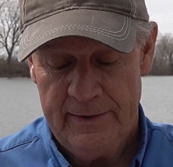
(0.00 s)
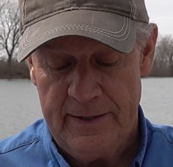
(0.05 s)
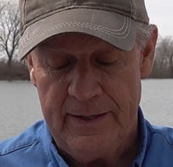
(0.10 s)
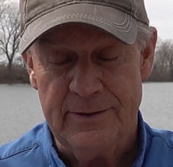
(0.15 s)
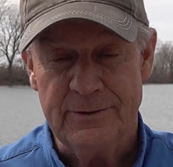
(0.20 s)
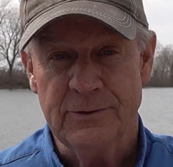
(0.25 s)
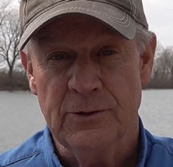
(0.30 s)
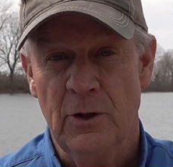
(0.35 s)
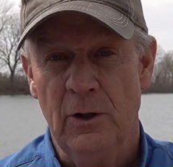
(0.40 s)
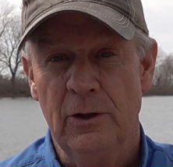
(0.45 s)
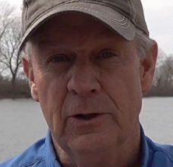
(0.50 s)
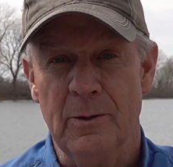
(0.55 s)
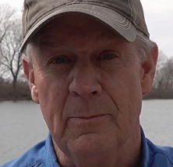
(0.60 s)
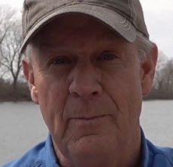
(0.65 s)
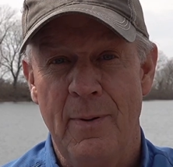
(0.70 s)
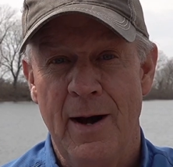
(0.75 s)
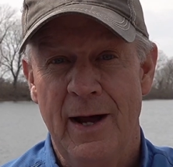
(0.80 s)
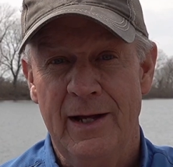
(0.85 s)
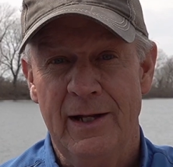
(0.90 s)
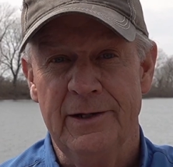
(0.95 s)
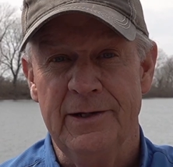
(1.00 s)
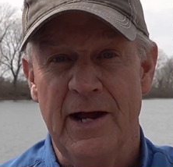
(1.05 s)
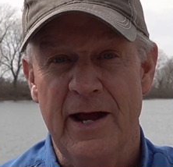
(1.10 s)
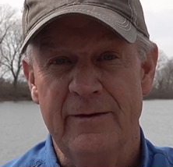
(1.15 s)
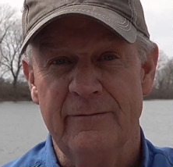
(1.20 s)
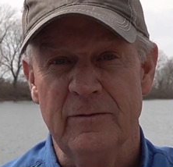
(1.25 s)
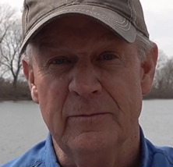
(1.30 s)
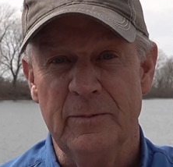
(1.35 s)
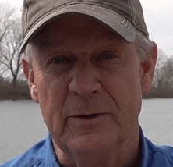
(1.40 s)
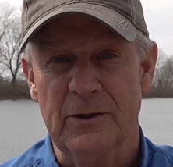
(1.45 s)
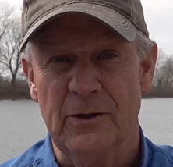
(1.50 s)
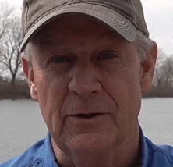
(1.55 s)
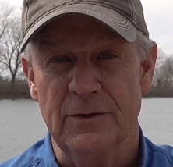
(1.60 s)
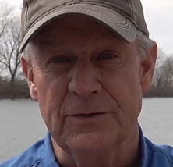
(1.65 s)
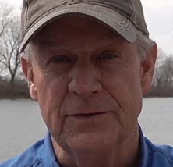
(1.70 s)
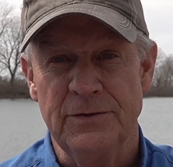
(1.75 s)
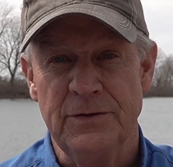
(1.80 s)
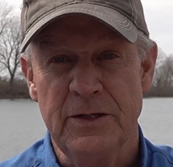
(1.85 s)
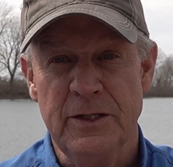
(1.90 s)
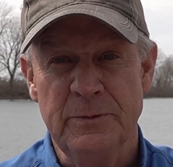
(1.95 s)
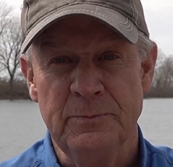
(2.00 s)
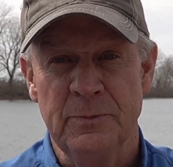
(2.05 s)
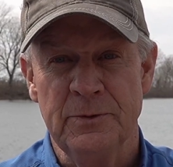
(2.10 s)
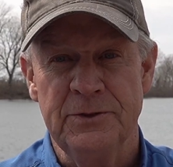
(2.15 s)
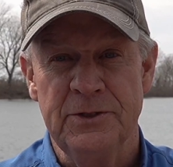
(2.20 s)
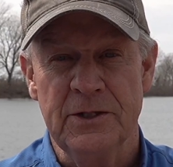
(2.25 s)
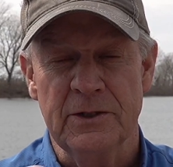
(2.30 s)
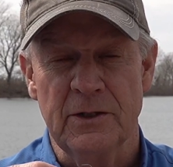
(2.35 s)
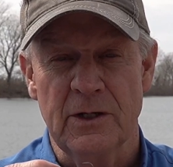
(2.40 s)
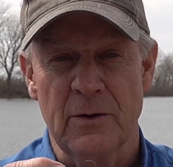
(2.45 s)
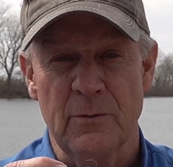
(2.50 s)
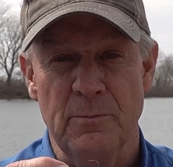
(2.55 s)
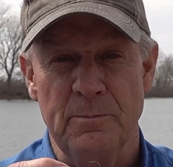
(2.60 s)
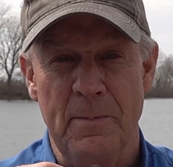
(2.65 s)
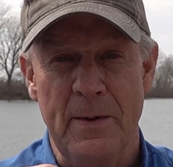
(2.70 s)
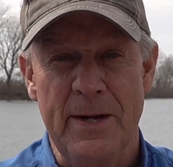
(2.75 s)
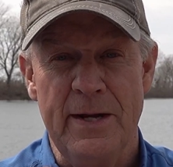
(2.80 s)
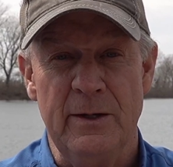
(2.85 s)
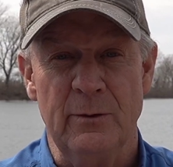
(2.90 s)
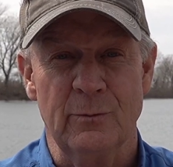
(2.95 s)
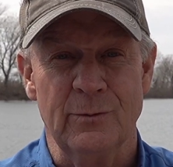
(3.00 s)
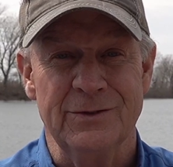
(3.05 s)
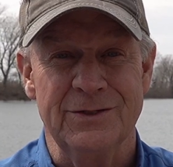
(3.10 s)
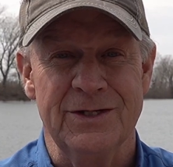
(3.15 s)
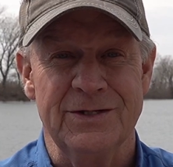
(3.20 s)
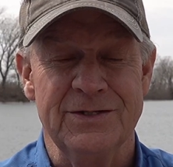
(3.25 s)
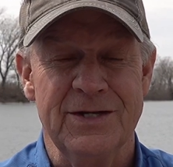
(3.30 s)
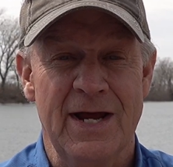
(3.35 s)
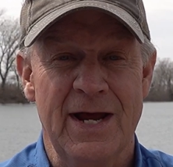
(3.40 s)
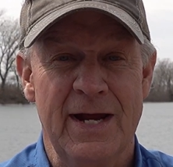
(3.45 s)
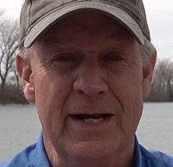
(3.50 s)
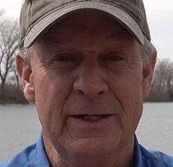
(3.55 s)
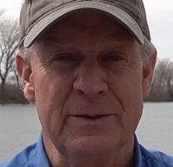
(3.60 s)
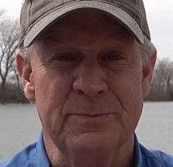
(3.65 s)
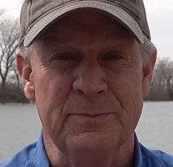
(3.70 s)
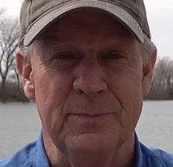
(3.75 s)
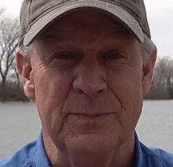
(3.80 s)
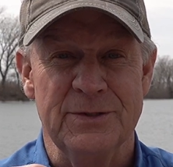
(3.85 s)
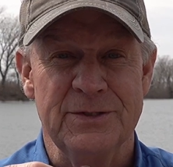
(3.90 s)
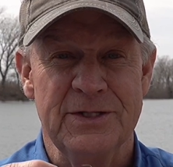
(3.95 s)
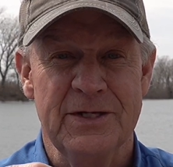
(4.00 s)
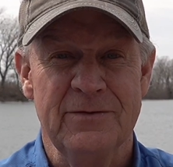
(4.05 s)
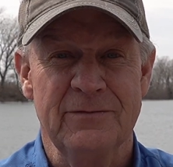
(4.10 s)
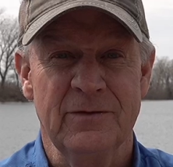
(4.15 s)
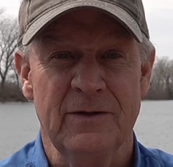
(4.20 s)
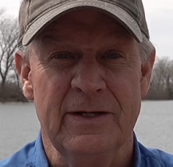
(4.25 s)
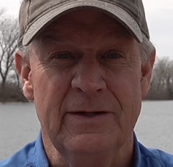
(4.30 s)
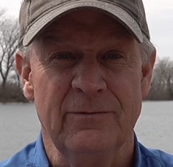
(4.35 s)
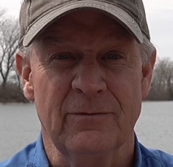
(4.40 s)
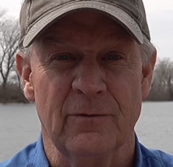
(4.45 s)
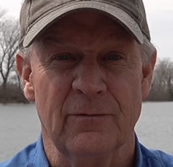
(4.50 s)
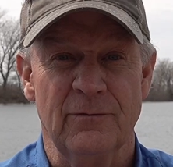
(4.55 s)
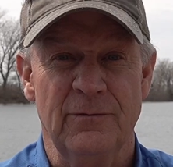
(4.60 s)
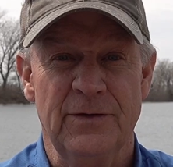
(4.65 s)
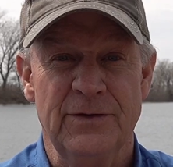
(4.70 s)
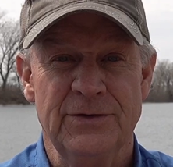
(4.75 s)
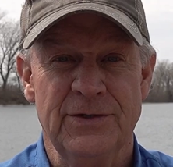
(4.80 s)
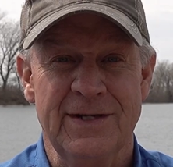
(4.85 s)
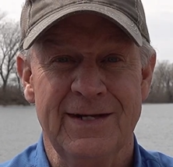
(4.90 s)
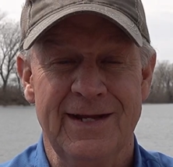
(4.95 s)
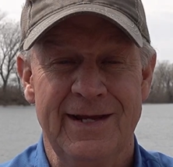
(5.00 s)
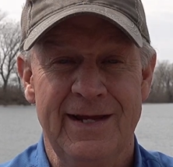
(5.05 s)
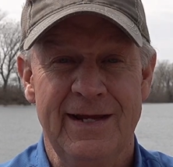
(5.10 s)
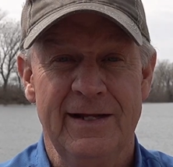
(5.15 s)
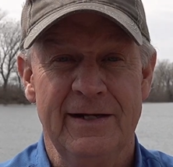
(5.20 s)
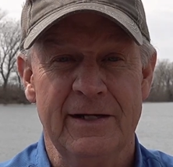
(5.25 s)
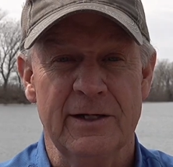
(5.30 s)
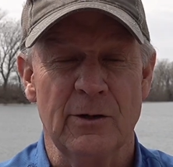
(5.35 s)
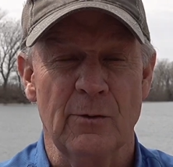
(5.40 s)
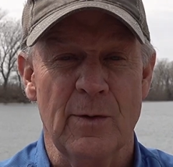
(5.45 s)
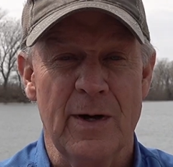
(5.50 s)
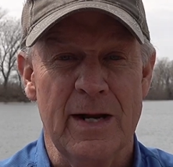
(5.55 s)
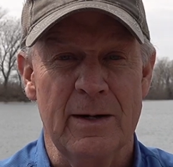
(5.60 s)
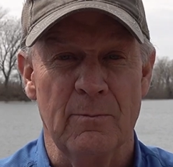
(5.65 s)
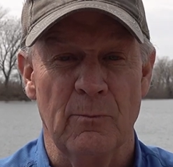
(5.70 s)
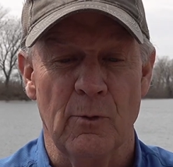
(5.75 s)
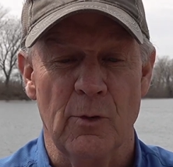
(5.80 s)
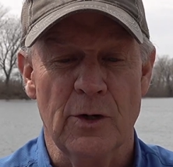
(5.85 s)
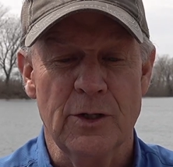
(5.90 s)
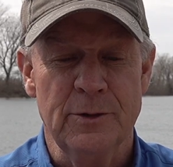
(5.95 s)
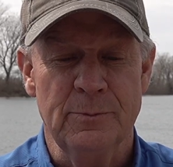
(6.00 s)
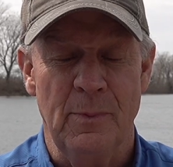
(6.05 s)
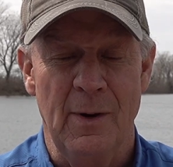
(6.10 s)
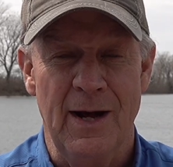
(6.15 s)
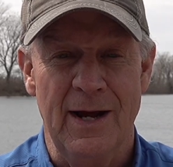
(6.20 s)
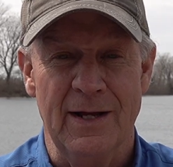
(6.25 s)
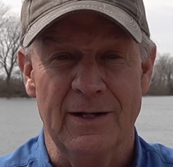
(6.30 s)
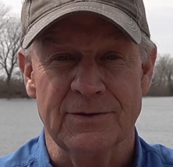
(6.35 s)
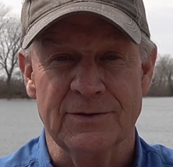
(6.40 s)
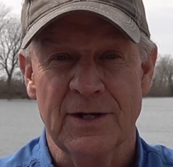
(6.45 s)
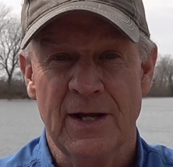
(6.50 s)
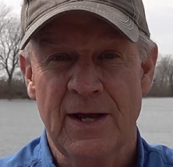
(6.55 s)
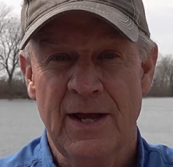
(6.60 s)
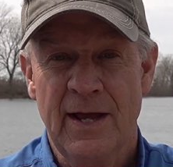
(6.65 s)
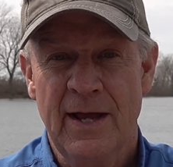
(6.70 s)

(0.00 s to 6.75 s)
Now it's called a pile diver because this particular bait was designed specifically for fishing in and around brush piles.